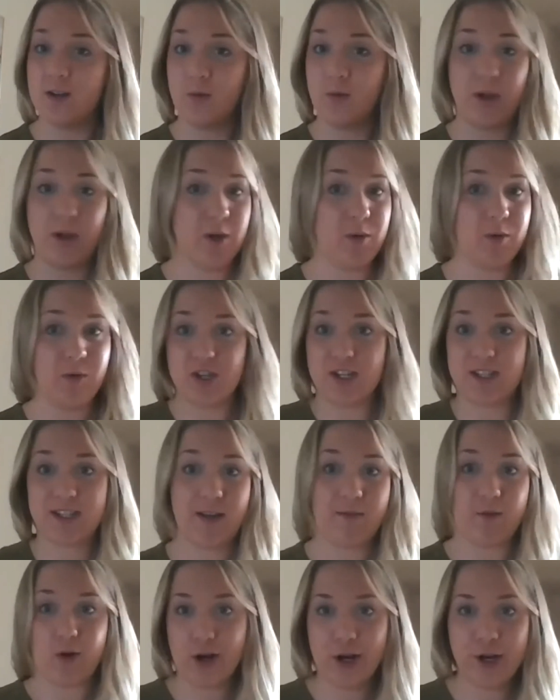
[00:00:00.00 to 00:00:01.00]
You just
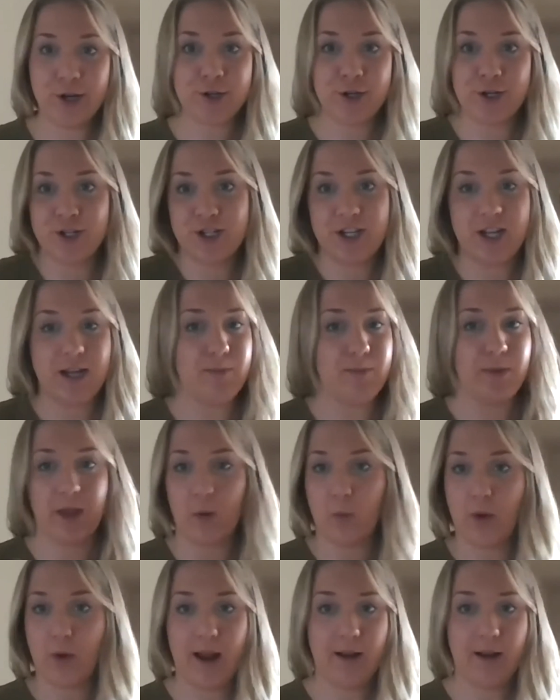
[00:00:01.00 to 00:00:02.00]
give her an internship,
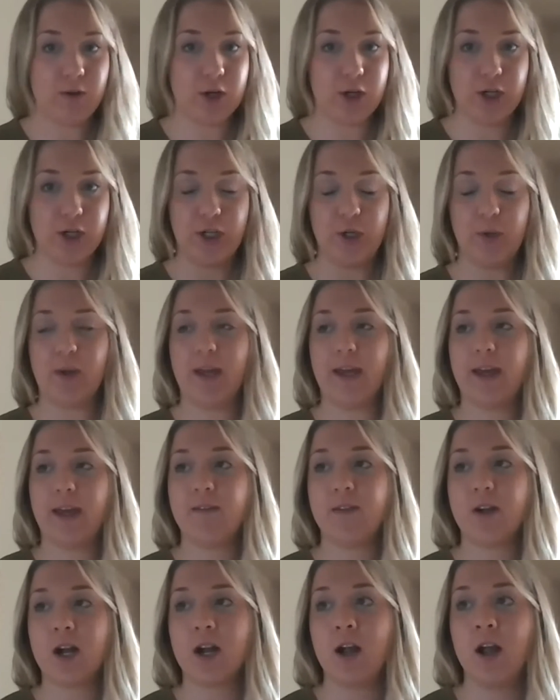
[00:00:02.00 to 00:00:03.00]
whatever you can
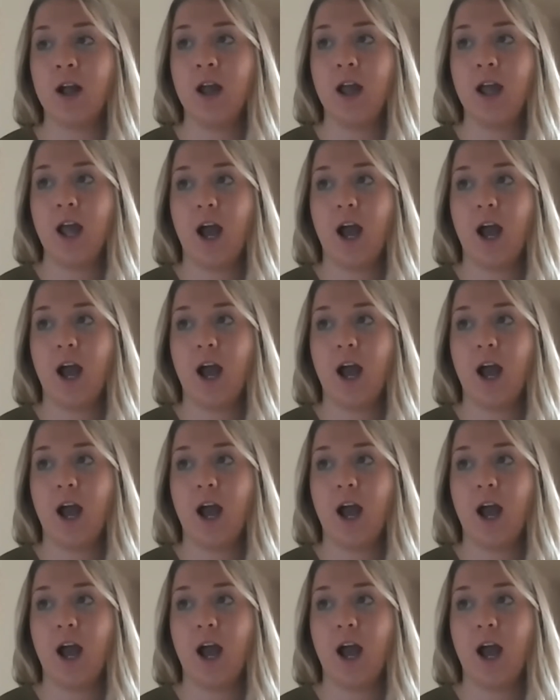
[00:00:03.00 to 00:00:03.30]
give her.